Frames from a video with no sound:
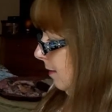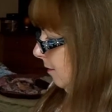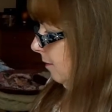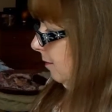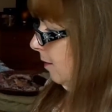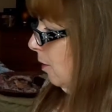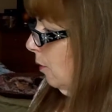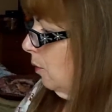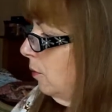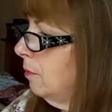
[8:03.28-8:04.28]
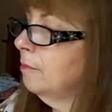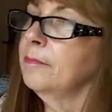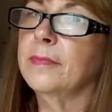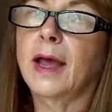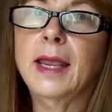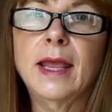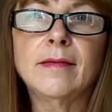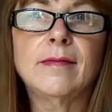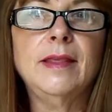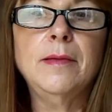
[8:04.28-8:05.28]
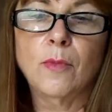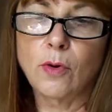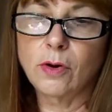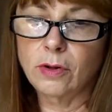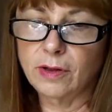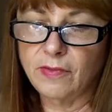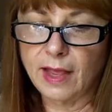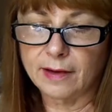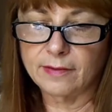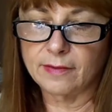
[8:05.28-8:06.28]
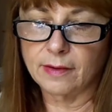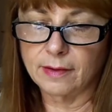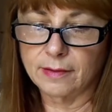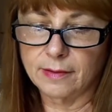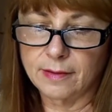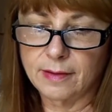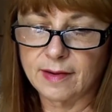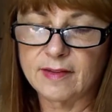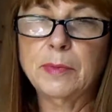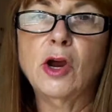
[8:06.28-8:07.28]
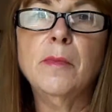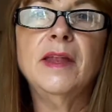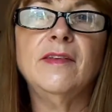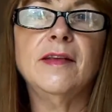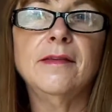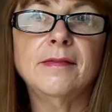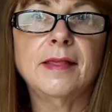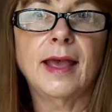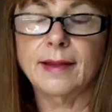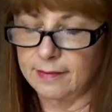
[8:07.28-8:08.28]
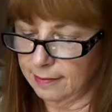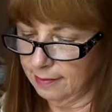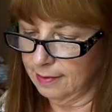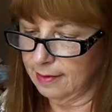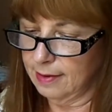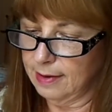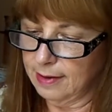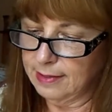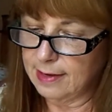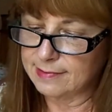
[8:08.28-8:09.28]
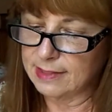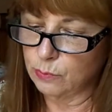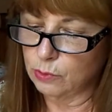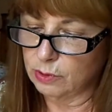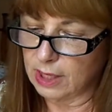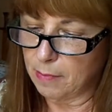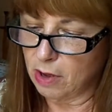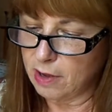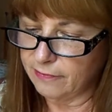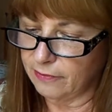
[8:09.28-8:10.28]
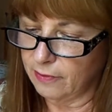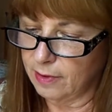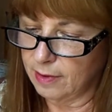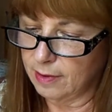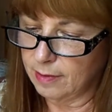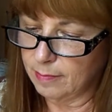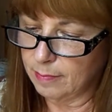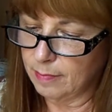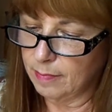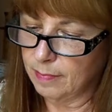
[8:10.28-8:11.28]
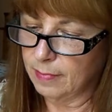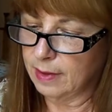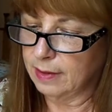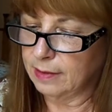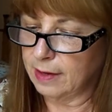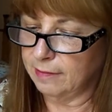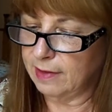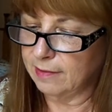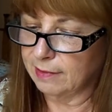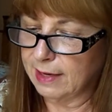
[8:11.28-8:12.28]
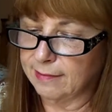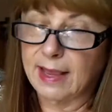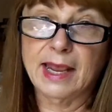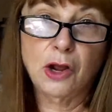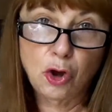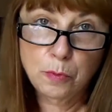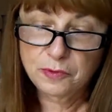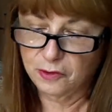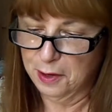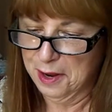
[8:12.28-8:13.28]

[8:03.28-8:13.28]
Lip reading: So I guess the moral of that experiment is that yes, it will come off, not as easily as I had hoped,